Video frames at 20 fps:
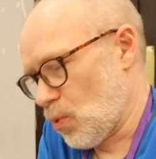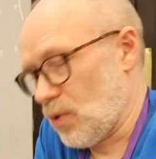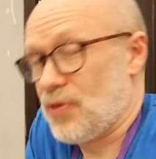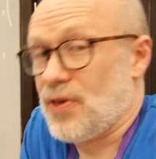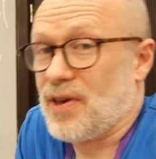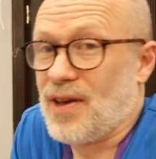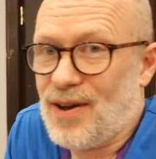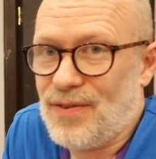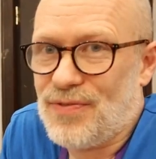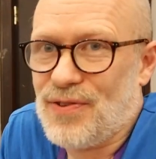One
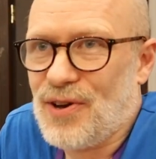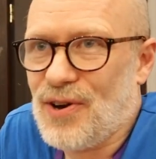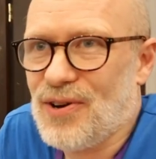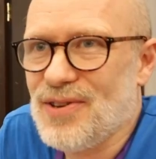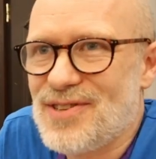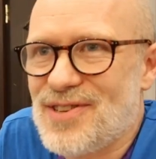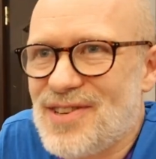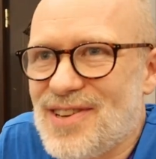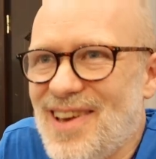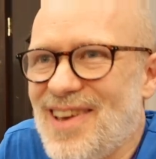thing I
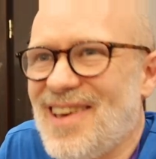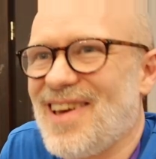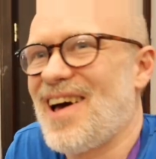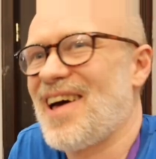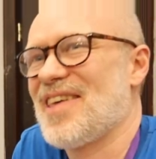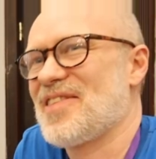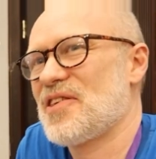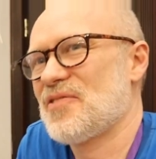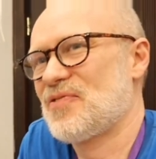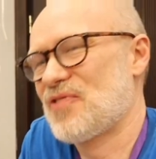forgot
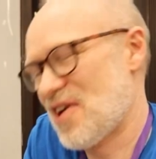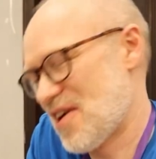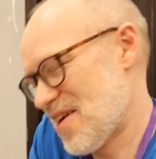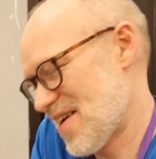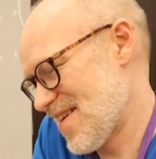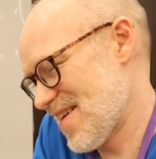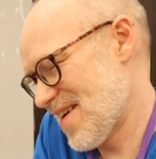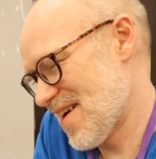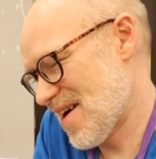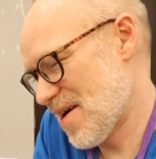at the
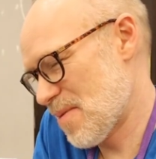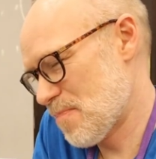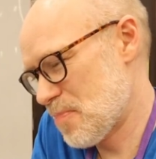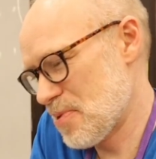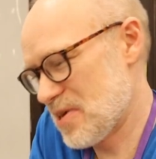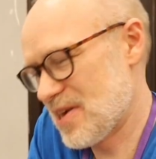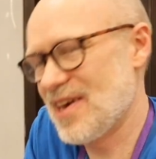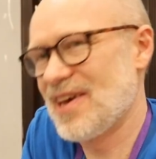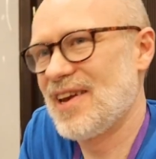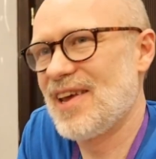very
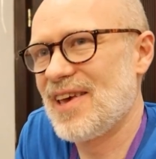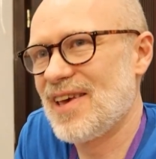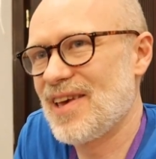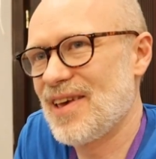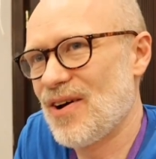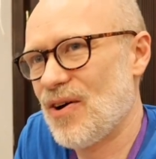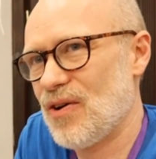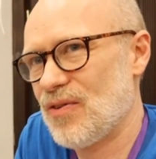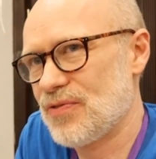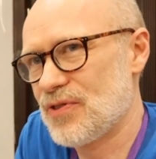
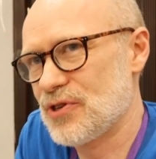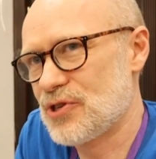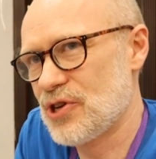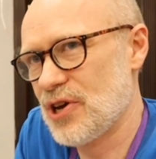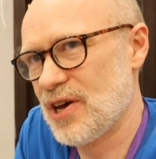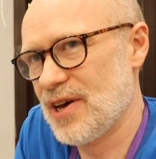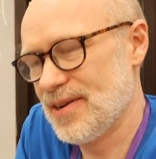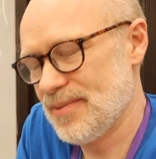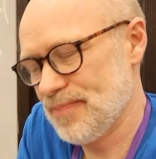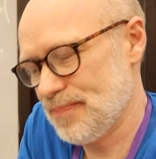beginning of the
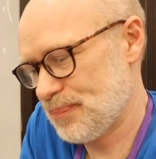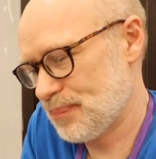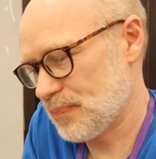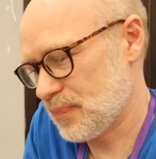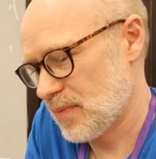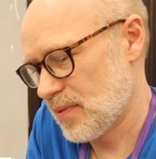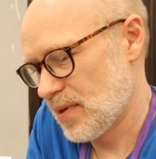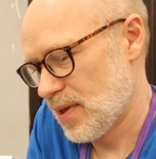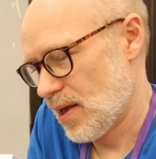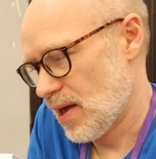turn,
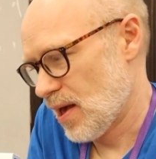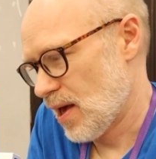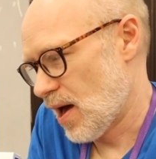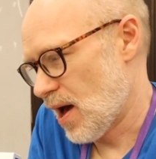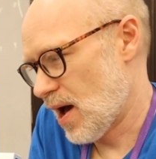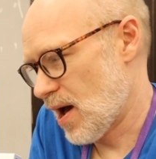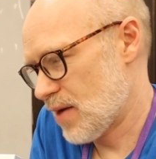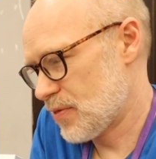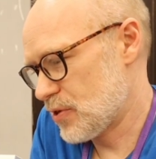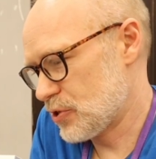
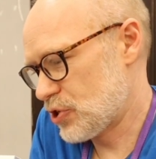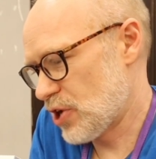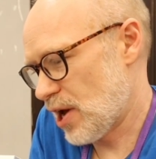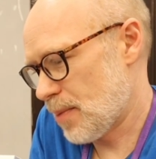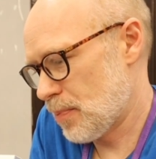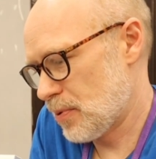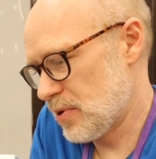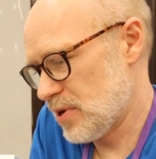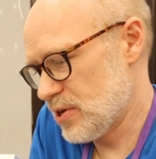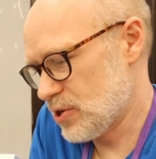the
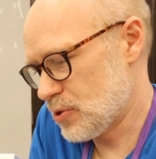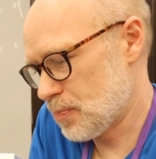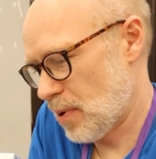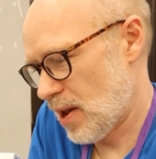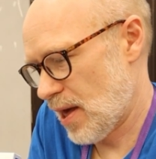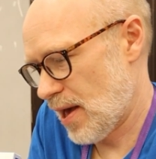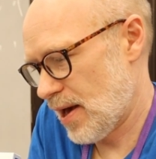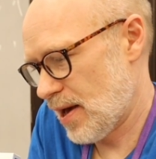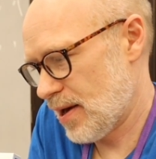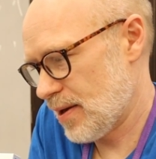Japanese
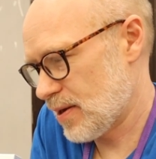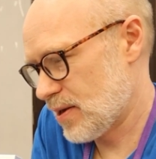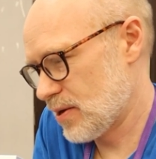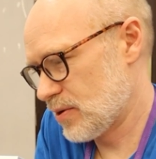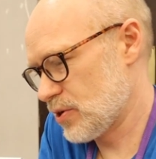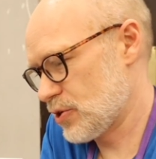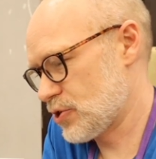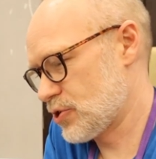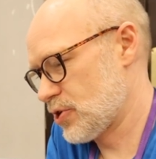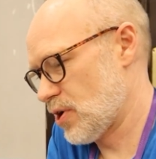player
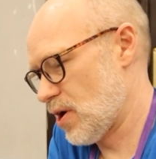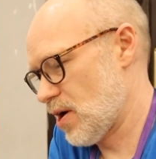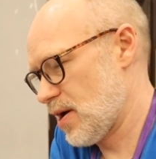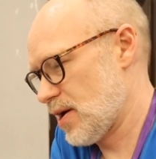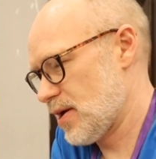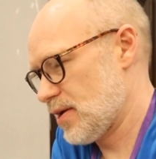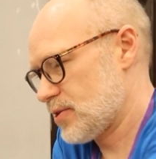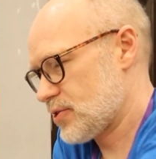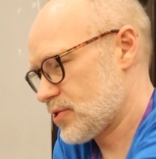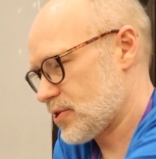can
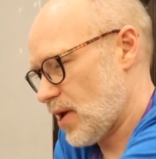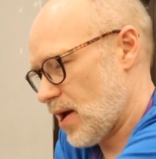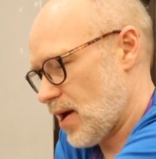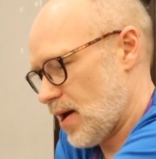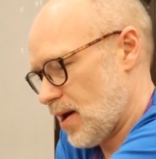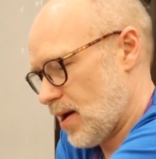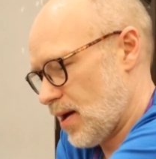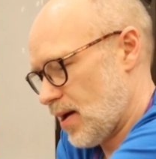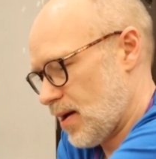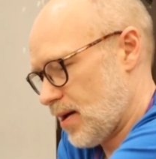decide
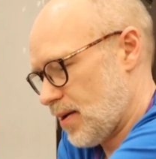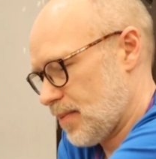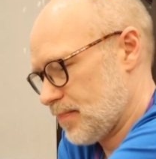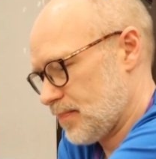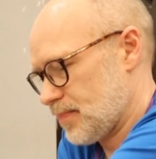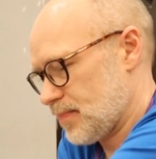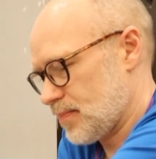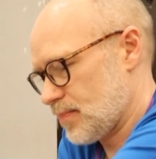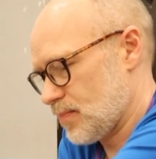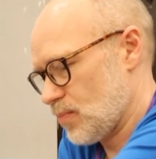
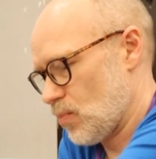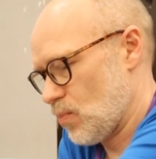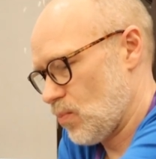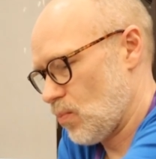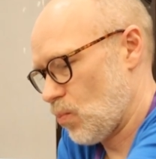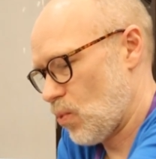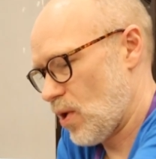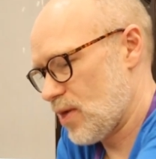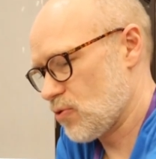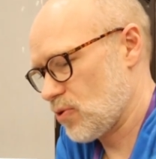
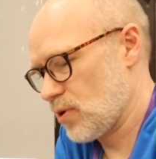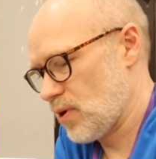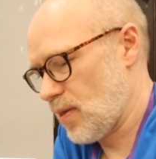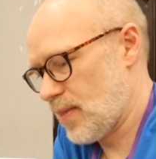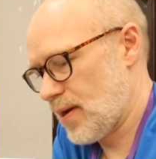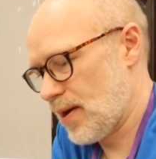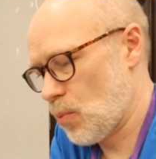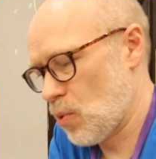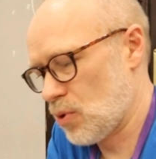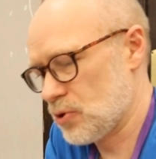whether or
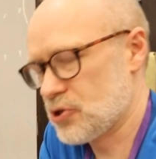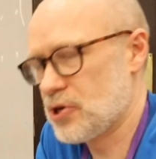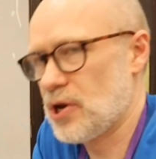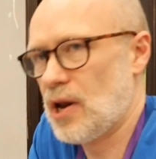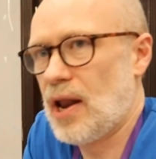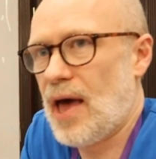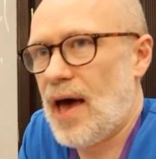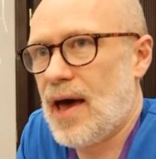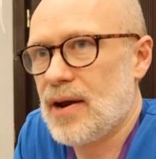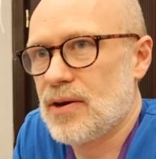not they want to
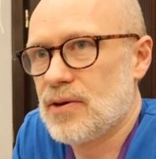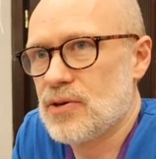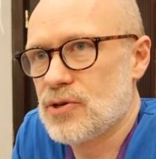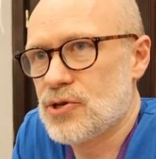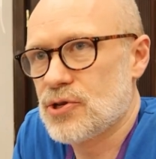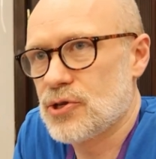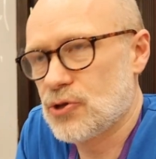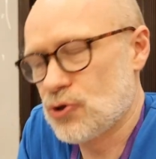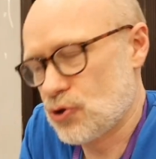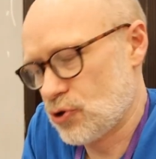
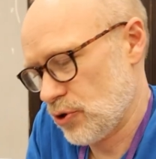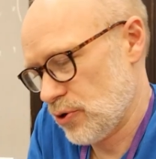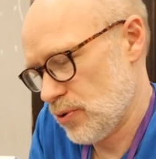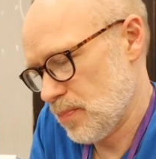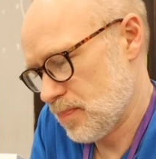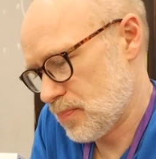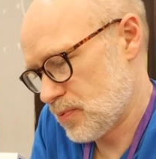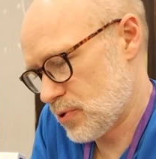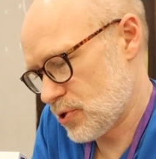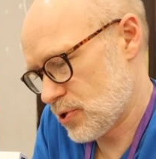land
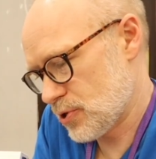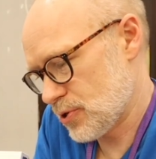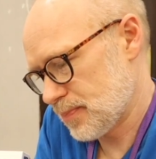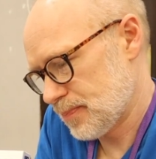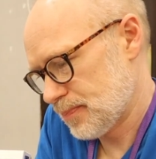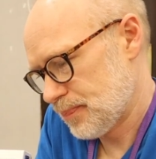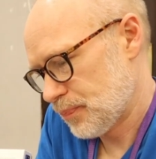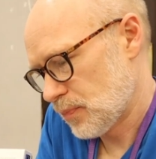troops.